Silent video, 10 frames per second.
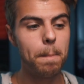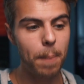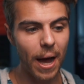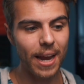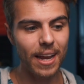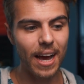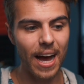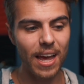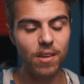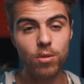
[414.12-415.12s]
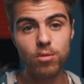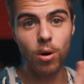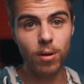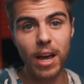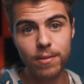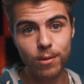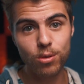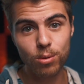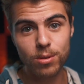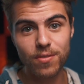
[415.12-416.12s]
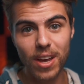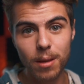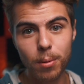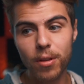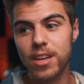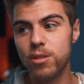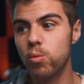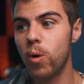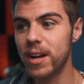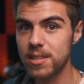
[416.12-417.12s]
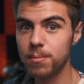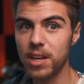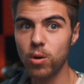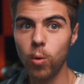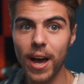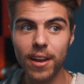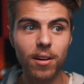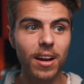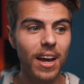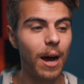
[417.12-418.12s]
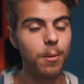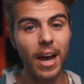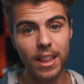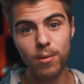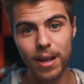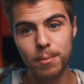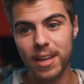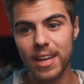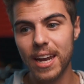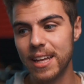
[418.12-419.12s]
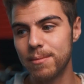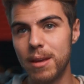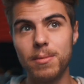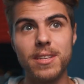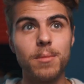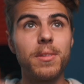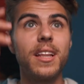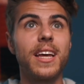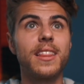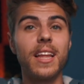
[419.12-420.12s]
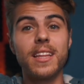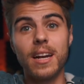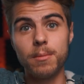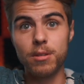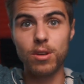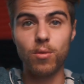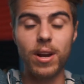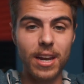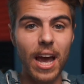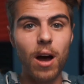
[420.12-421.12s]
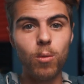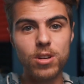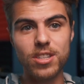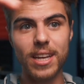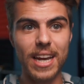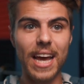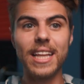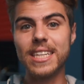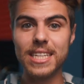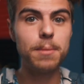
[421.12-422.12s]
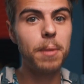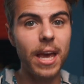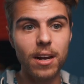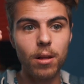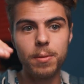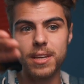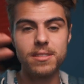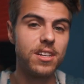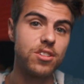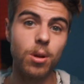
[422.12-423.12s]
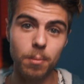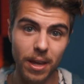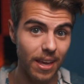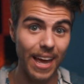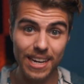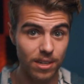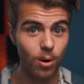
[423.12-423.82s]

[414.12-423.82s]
But if you don't have those tools available and you want something quieter, I would highly recommend getting maybe something like the light that I'm using right now, which is like an LED panel, because they just don't make any